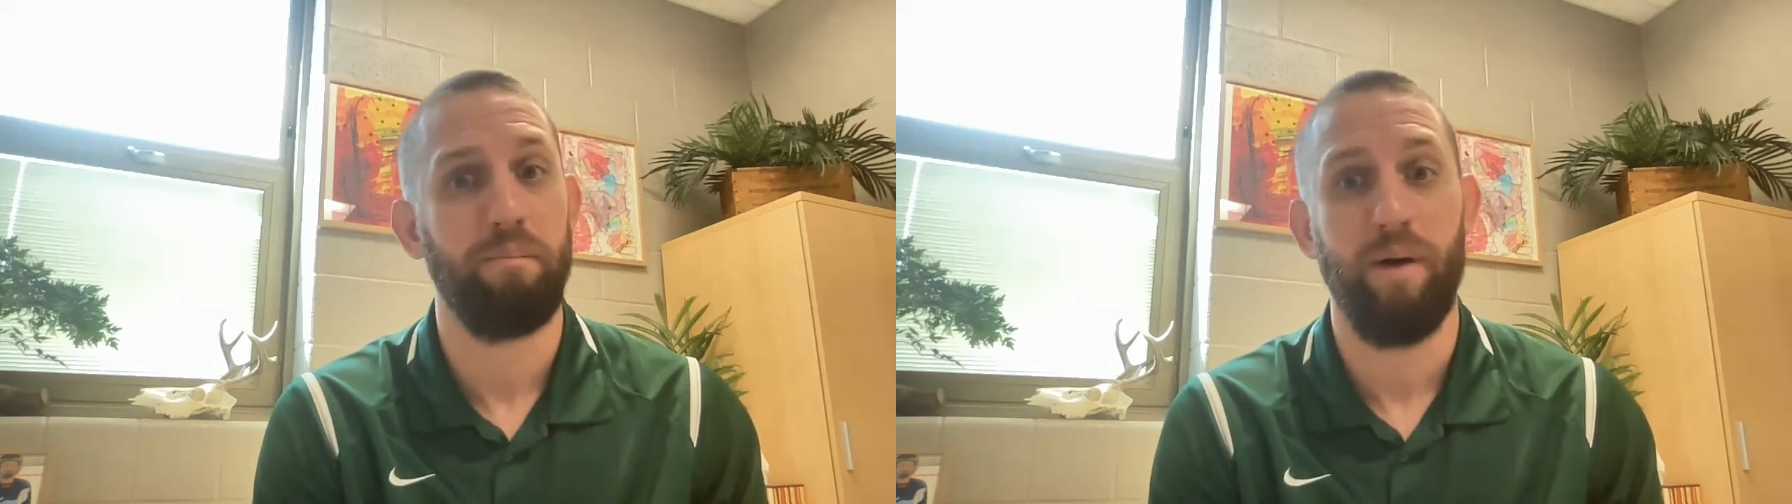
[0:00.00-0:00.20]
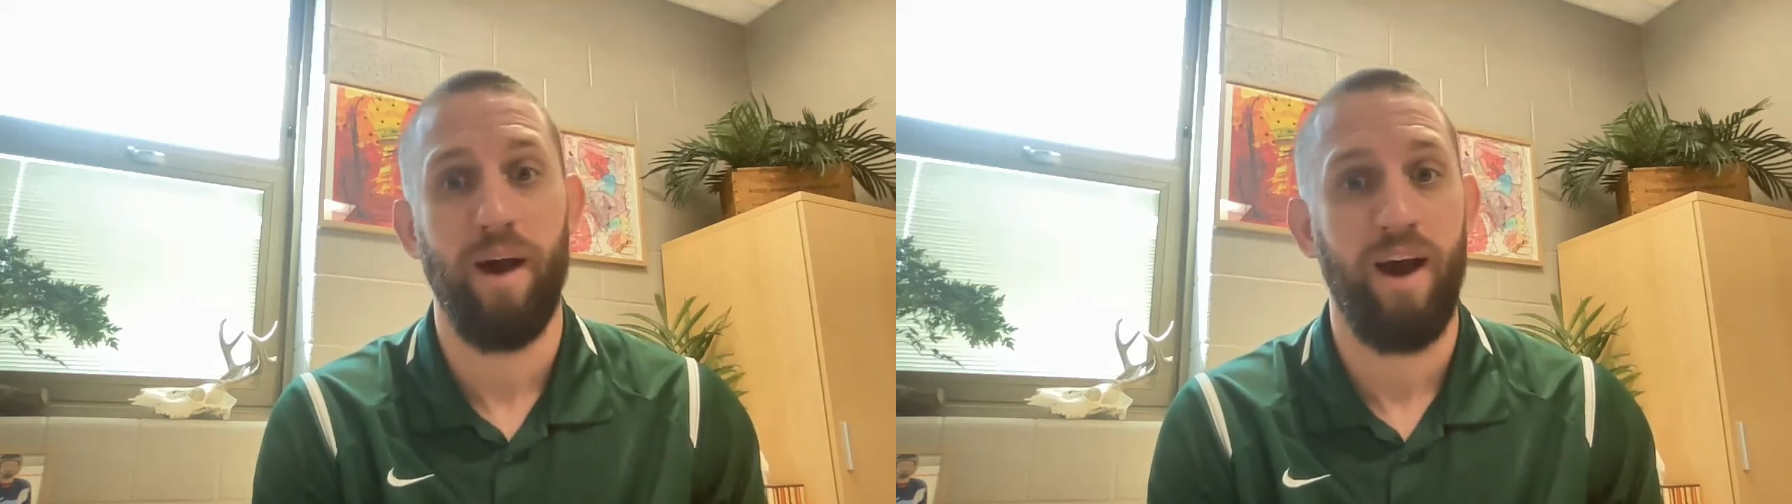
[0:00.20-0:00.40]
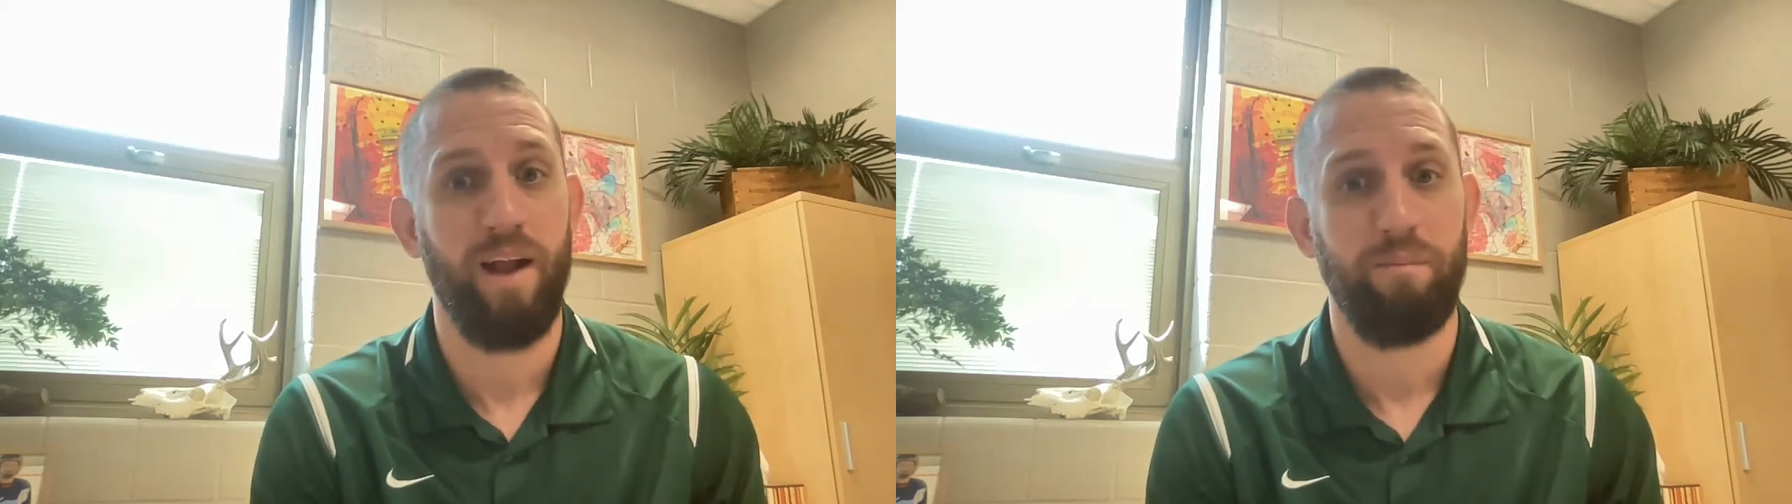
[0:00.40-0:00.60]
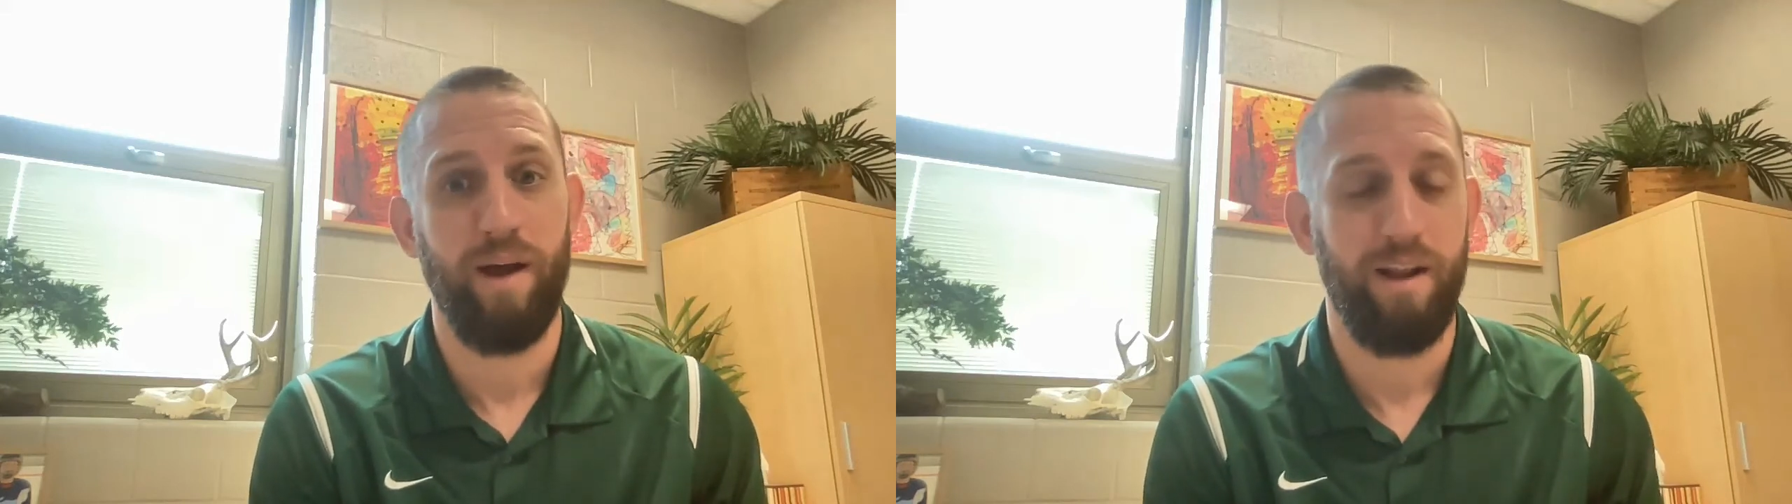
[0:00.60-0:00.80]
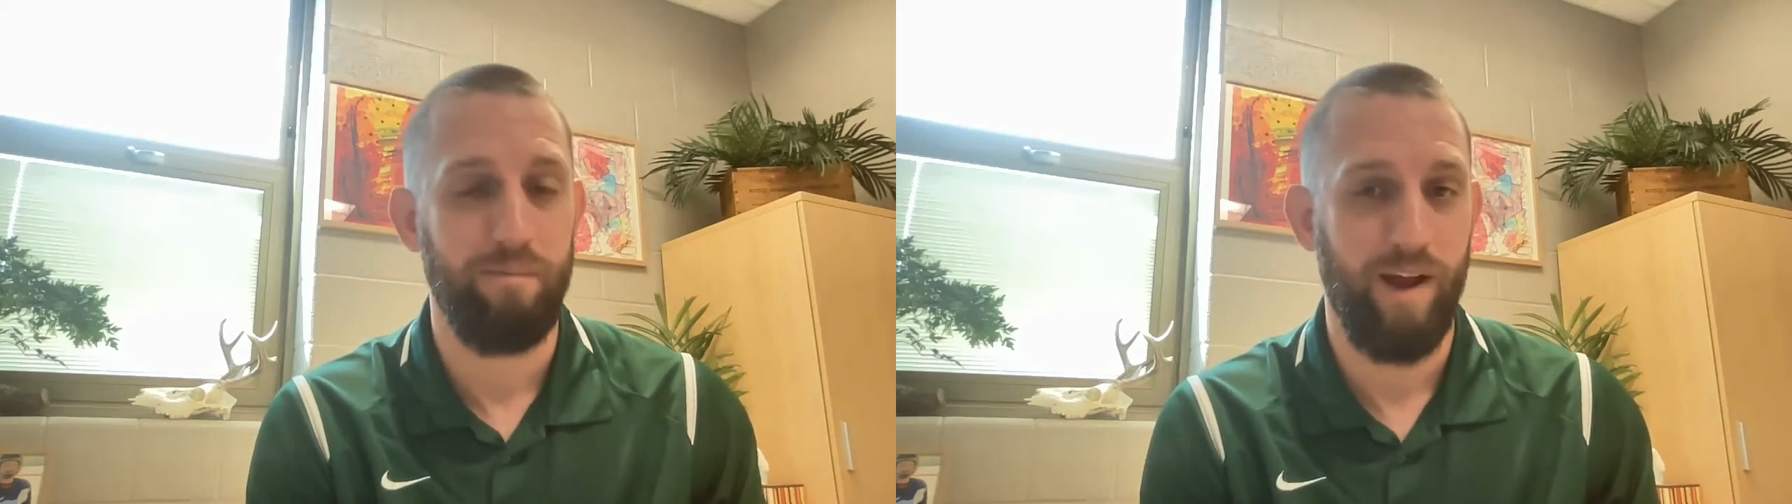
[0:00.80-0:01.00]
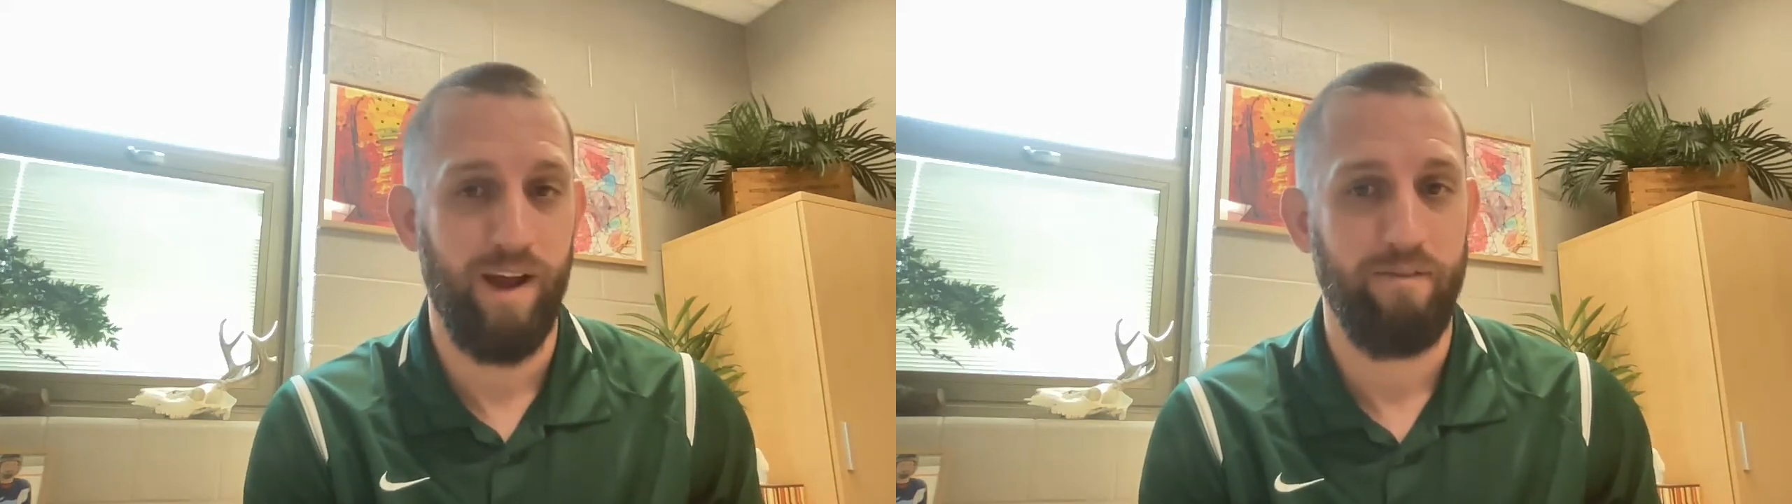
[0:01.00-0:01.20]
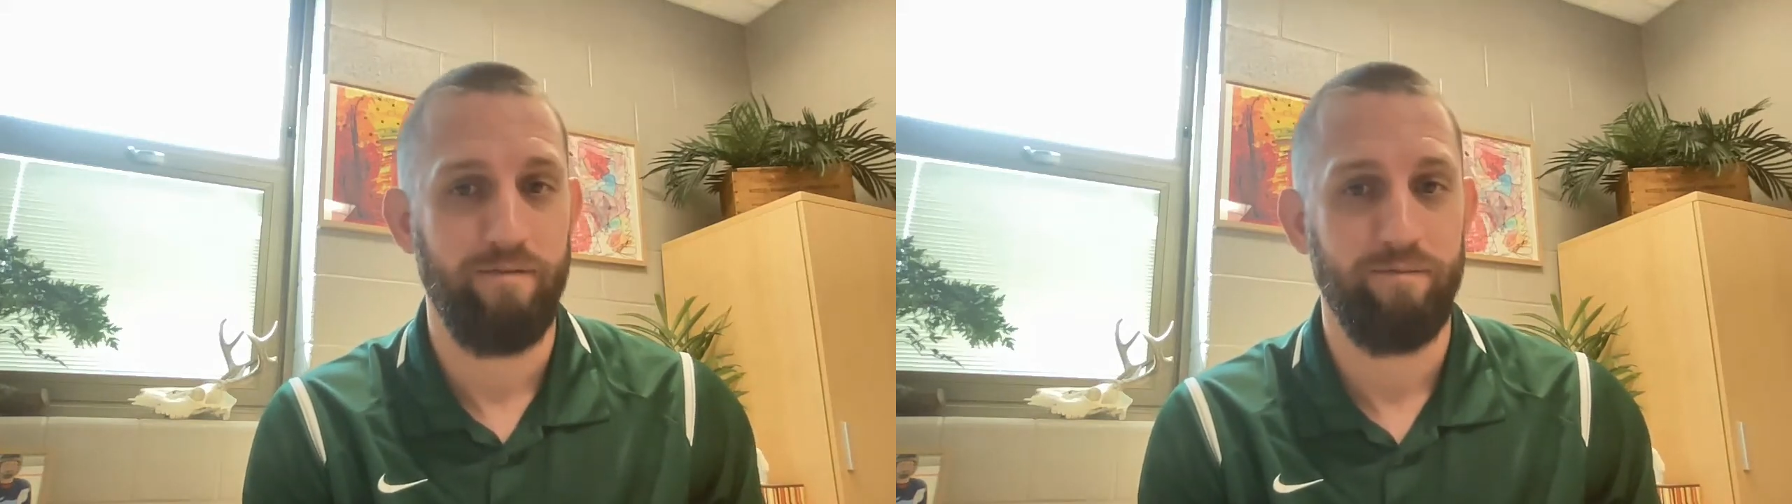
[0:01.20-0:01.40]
bad man.